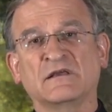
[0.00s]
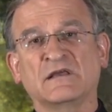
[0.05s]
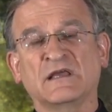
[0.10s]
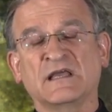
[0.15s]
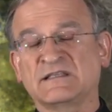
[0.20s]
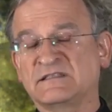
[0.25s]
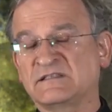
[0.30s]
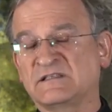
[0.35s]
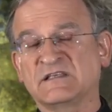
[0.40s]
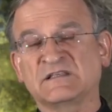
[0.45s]

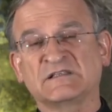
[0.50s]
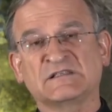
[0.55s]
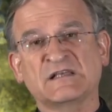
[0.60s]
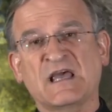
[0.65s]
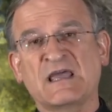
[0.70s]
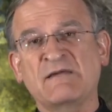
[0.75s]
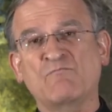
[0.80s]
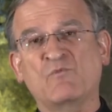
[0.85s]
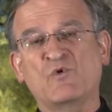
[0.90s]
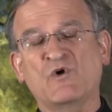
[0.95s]
it's the
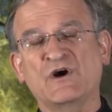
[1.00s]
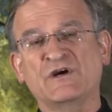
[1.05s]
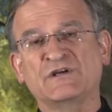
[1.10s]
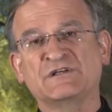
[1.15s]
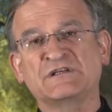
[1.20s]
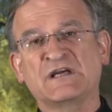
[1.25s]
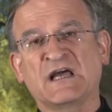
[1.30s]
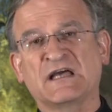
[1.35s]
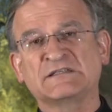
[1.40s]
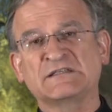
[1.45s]
same word,
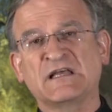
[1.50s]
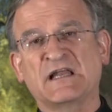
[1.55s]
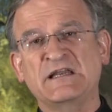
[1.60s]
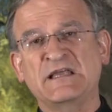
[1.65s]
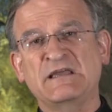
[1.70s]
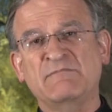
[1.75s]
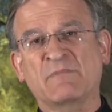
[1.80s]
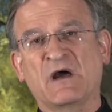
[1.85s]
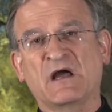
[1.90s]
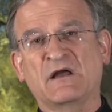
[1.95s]

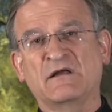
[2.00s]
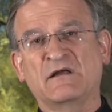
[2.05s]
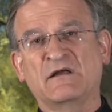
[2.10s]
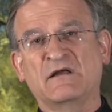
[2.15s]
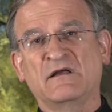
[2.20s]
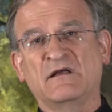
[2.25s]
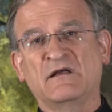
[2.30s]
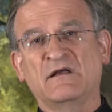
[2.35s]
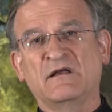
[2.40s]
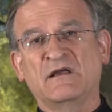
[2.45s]
katalima.
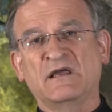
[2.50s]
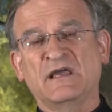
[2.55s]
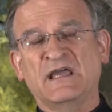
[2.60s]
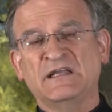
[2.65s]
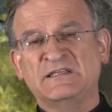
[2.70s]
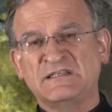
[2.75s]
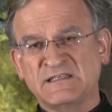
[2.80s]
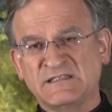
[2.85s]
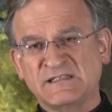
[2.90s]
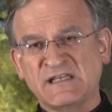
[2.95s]

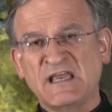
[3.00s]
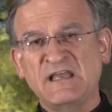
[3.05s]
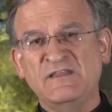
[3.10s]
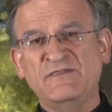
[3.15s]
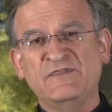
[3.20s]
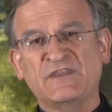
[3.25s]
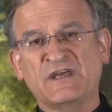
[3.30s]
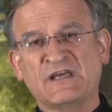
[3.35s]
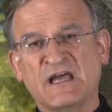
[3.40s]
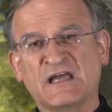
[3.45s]
It is
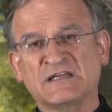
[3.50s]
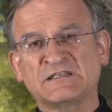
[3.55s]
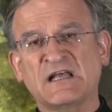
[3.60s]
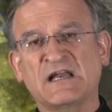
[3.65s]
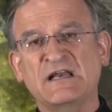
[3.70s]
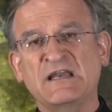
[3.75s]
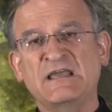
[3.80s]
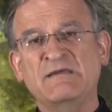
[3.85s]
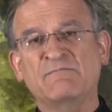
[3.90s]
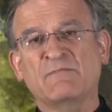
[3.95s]
in the
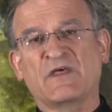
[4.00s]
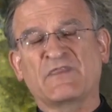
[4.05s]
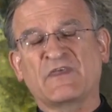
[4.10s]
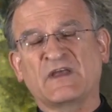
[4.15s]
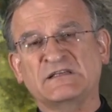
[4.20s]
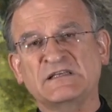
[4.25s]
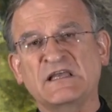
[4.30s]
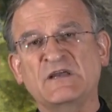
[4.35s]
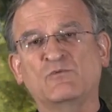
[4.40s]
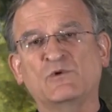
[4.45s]
katalima
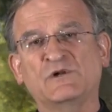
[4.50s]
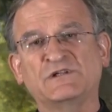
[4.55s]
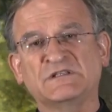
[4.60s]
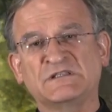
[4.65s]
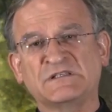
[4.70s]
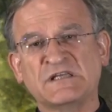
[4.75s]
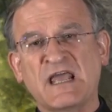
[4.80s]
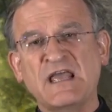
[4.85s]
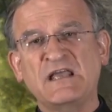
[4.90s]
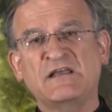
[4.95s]
that he will
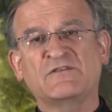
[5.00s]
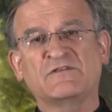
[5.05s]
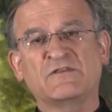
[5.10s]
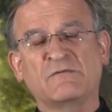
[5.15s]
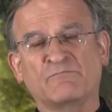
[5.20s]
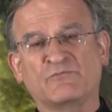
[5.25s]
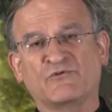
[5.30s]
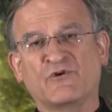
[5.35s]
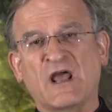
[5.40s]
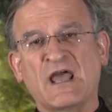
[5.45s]
take the
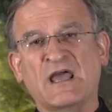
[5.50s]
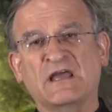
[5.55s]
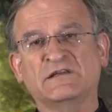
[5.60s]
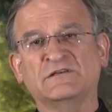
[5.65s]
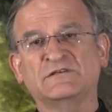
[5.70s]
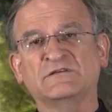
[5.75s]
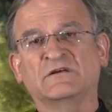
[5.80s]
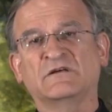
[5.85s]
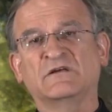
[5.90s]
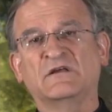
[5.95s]

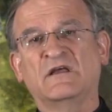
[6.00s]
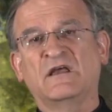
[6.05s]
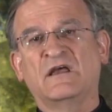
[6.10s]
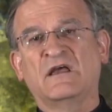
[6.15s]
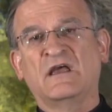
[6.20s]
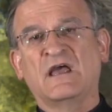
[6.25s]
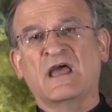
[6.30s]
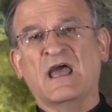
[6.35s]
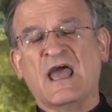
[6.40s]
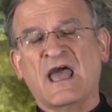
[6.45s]
bread
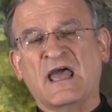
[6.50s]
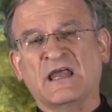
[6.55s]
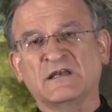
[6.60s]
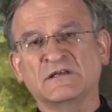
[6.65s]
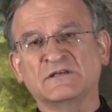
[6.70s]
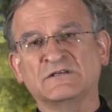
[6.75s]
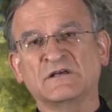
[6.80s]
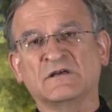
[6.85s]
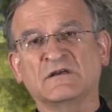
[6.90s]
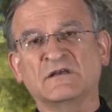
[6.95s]

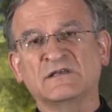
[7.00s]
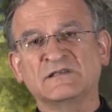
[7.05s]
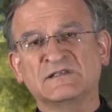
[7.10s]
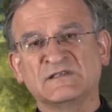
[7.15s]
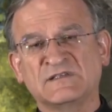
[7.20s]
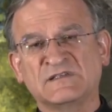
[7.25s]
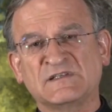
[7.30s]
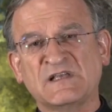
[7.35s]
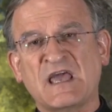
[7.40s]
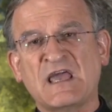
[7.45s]
and
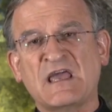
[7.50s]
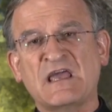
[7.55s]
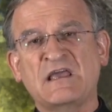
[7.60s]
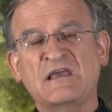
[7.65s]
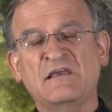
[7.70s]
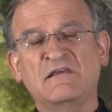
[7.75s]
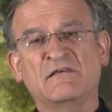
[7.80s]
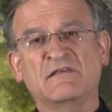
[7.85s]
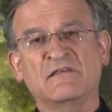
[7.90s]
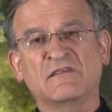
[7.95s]

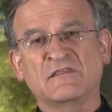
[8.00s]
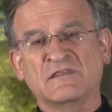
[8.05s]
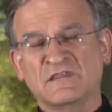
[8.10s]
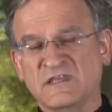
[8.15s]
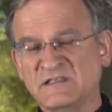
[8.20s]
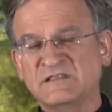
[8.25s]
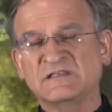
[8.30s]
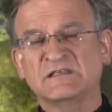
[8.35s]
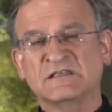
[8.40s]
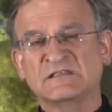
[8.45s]
say,
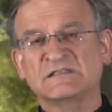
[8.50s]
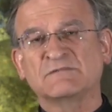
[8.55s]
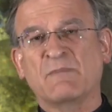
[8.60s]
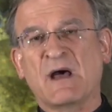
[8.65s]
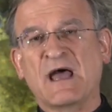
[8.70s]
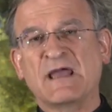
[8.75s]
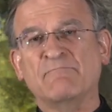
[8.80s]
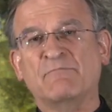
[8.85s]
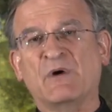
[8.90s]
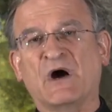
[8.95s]
This is
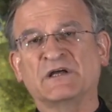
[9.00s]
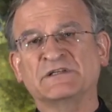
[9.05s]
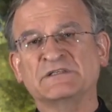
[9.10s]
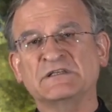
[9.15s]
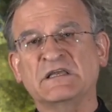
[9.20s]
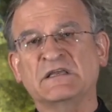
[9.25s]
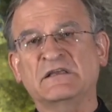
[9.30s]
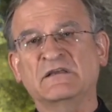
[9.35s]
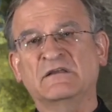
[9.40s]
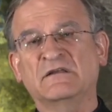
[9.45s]
my
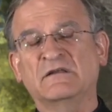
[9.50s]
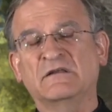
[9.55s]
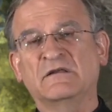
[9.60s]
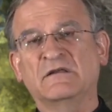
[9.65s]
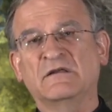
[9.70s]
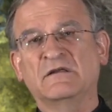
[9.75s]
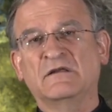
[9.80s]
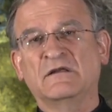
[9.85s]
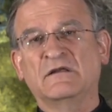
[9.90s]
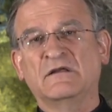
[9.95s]
body.
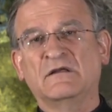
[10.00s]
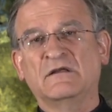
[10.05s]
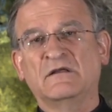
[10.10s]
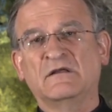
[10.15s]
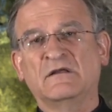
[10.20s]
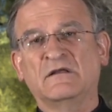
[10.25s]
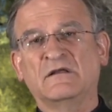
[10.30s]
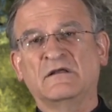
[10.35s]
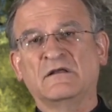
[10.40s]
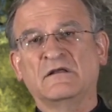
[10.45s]

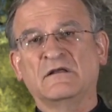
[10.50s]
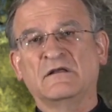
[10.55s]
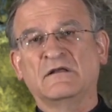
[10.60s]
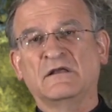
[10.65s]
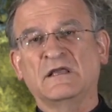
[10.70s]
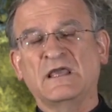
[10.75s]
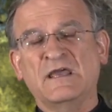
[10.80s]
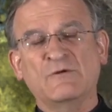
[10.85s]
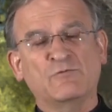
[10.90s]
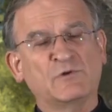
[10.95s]

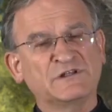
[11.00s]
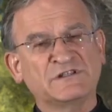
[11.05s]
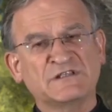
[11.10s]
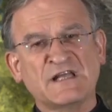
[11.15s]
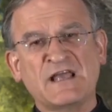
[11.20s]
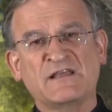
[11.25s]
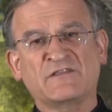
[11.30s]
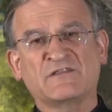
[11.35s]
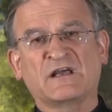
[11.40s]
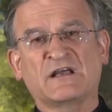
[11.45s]
He will
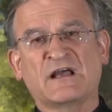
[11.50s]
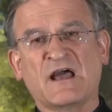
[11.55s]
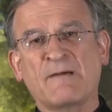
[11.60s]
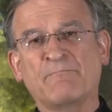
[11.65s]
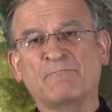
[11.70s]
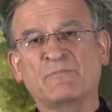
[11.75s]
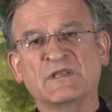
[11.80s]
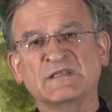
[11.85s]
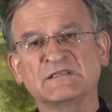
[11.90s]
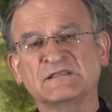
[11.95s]
take the
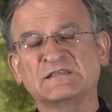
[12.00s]
cup and